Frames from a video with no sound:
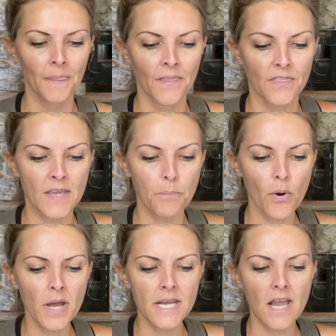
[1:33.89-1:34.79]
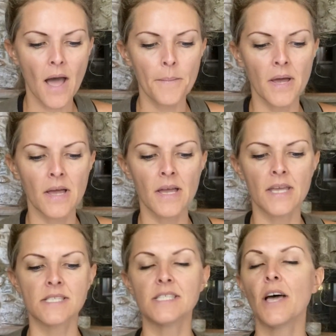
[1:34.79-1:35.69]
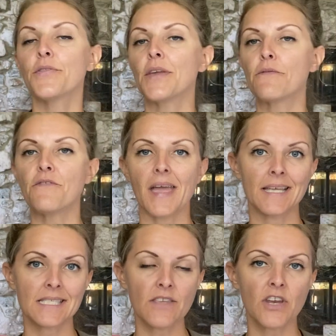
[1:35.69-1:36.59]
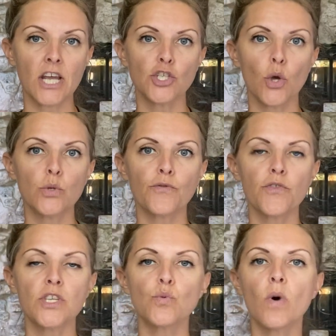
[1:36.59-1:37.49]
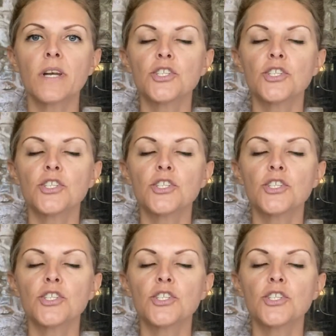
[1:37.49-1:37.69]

The pranayama is nothing fancy that I chose for this one.